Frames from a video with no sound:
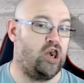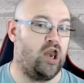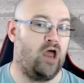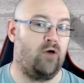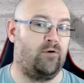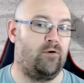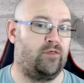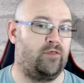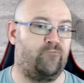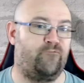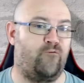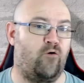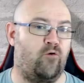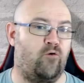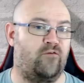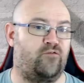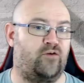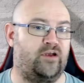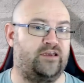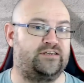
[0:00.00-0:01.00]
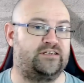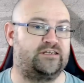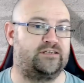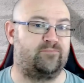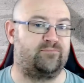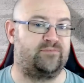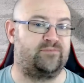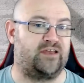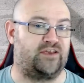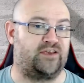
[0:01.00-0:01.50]
No other form of
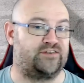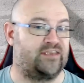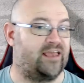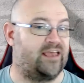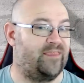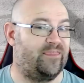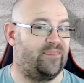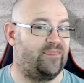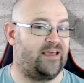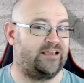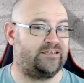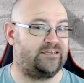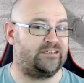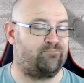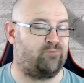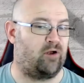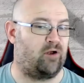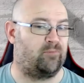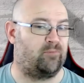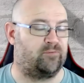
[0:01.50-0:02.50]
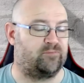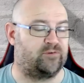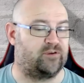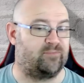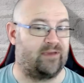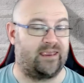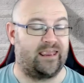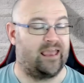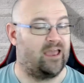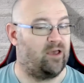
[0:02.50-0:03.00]
racism does. That's a problem
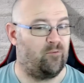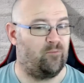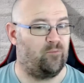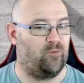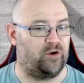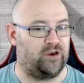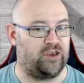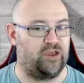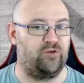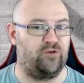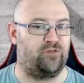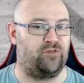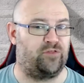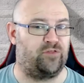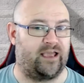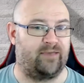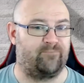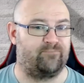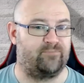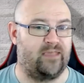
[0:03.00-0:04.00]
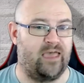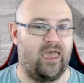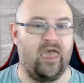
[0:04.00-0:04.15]
to me. What do you think?